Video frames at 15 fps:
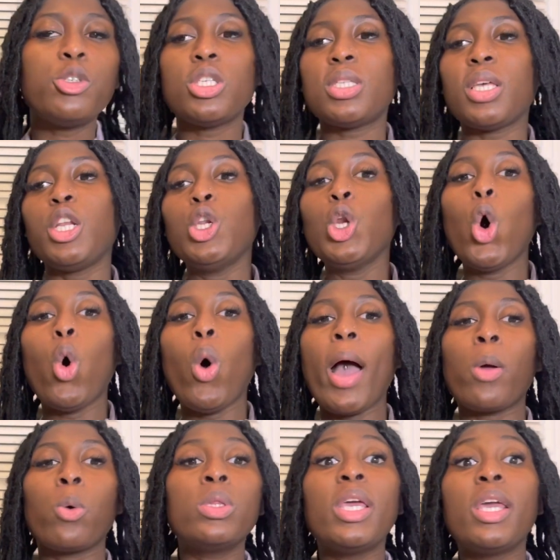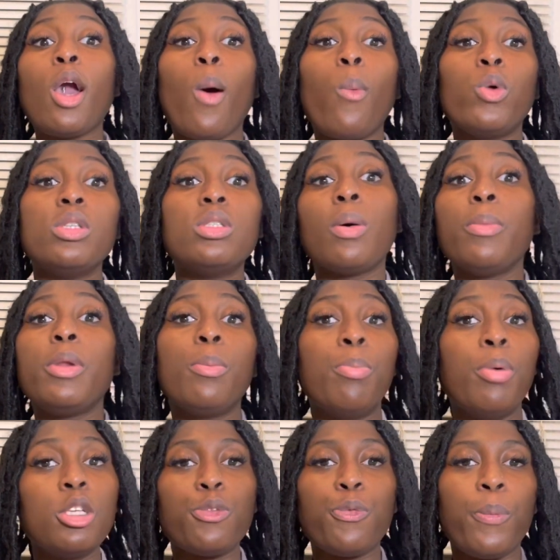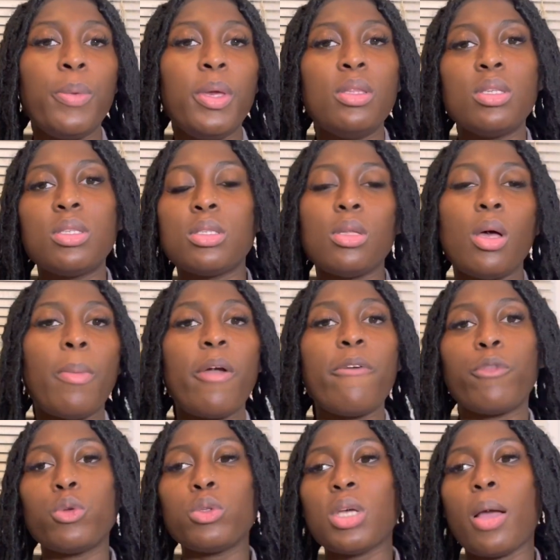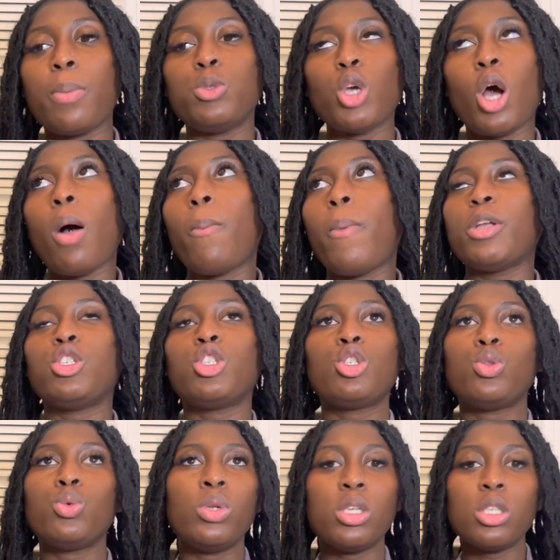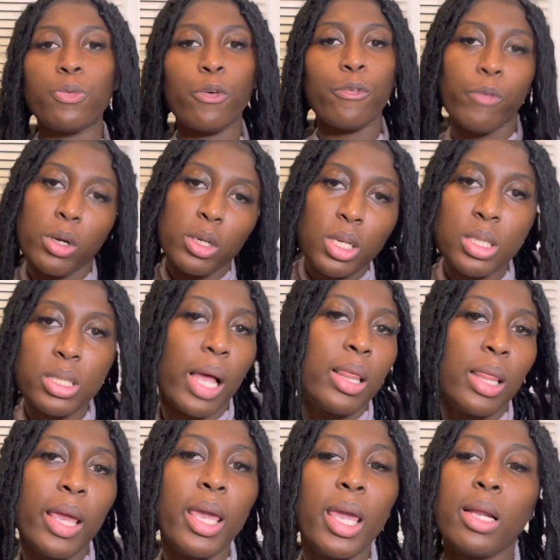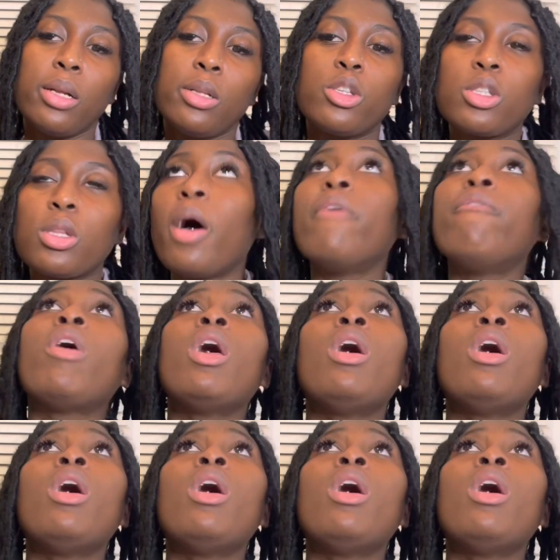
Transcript: She's like, no, I only come when somebody books for me. This is not my full-time job. I just do this for fun because I like it and stuff.